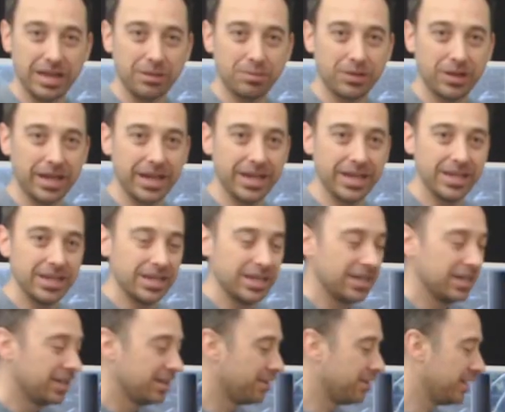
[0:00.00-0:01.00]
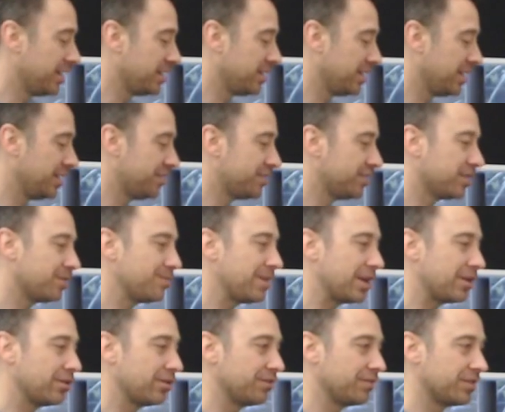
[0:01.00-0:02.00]
they play, then it's not a
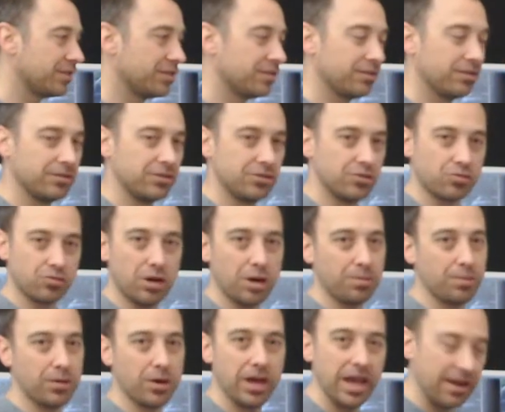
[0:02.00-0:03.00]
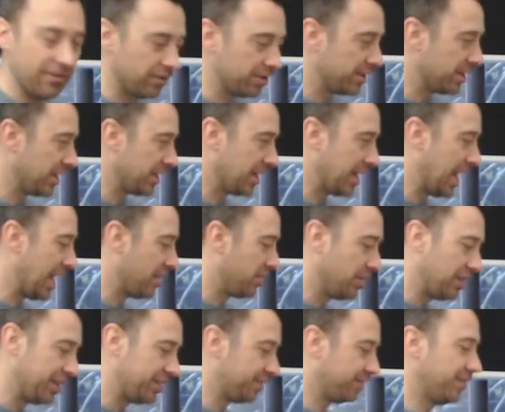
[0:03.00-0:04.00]
matter of drop everything and
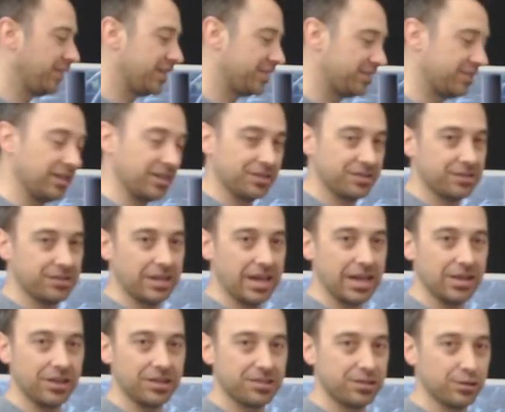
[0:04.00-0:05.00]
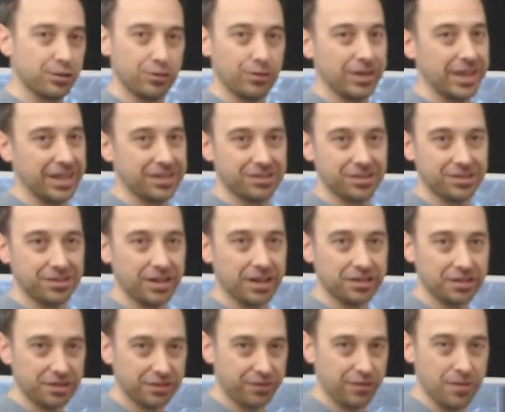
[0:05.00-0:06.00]
let's fix this and let's do it with
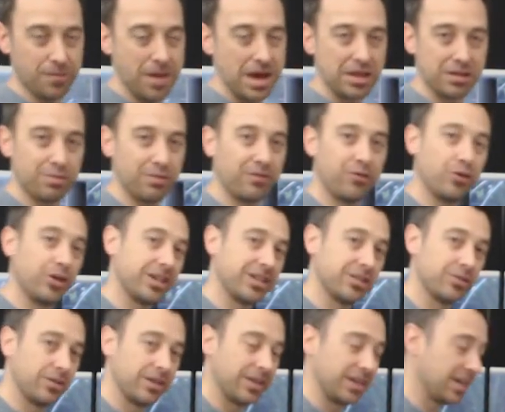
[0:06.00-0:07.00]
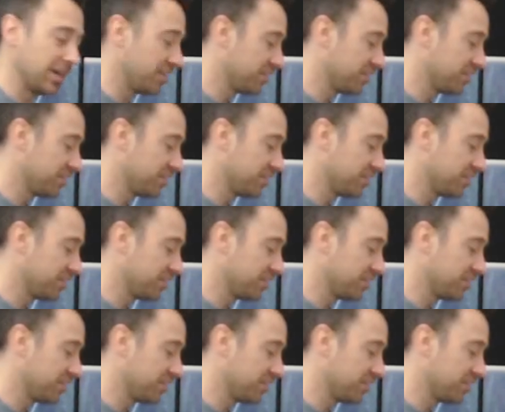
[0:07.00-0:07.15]
exercises for a month before you can do anything